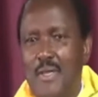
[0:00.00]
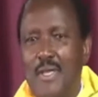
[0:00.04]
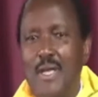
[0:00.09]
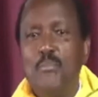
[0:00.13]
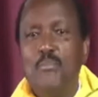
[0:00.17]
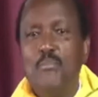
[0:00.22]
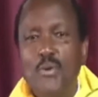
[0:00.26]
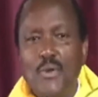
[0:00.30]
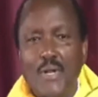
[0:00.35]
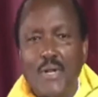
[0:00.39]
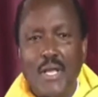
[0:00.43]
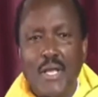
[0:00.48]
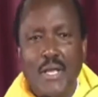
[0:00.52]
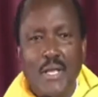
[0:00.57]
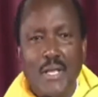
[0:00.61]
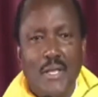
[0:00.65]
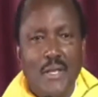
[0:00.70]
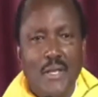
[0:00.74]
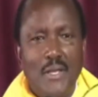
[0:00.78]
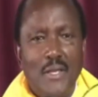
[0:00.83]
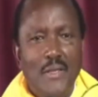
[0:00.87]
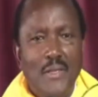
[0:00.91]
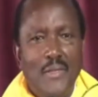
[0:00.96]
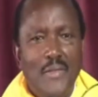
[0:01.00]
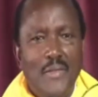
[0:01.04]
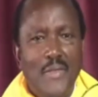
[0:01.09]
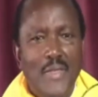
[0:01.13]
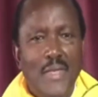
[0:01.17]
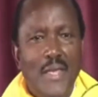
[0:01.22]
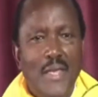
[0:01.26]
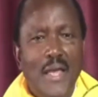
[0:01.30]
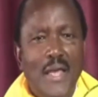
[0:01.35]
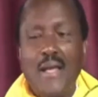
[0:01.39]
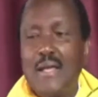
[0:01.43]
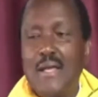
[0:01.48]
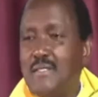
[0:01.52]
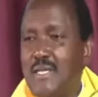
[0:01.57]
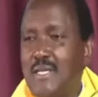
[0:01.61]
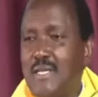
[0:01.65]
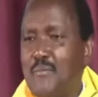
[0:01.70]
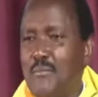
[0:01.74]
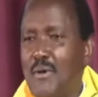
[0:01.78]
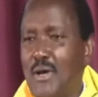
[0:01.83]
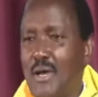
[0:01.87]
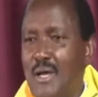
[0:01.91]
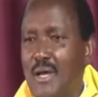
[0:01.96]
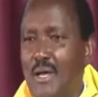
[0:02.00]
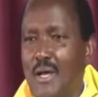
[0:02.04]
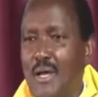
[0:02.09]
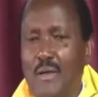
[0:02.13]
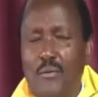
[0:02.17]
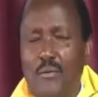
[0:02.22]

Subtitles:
Ya bure. Akasema